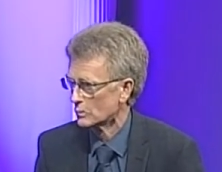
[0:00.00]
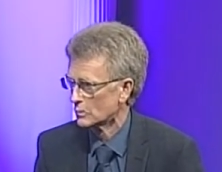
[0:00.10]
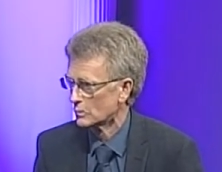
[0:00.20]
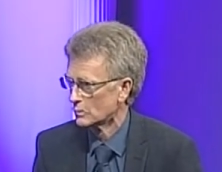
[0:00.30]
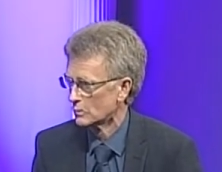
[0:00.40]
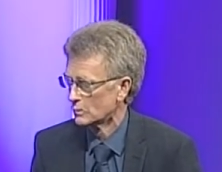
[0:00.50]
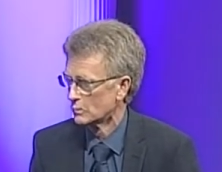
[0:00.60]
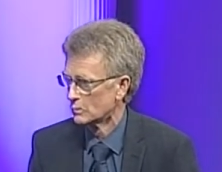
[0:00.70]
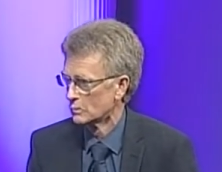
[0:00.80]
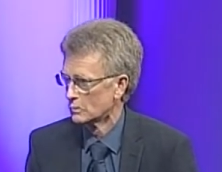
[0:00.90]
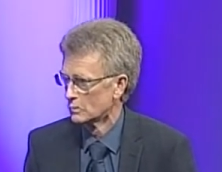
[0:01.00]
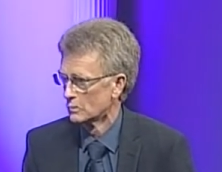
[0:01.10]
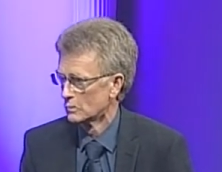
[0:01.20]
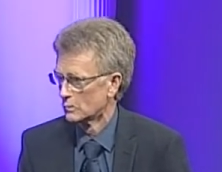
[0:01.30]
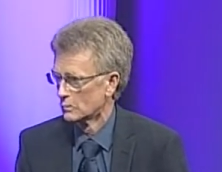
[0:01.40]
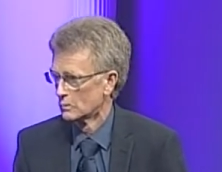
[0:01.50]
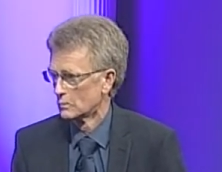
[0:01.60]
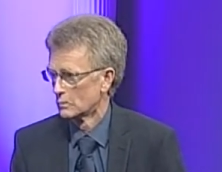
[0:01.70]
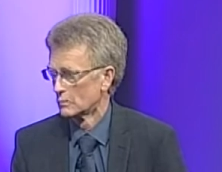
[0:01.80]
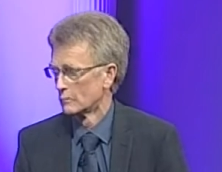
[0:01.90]

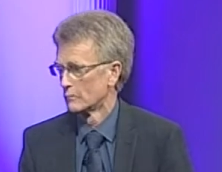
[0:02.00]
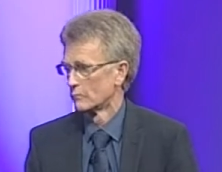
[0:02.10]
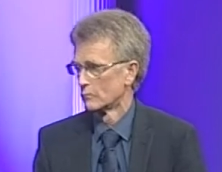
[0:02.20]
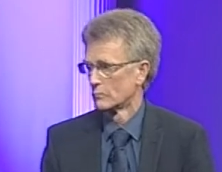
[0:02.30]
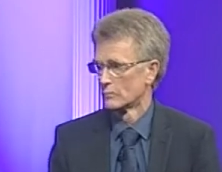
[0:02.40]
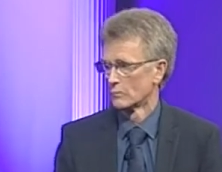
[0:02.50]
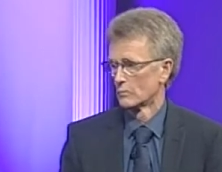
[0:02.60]
Nobody speaks.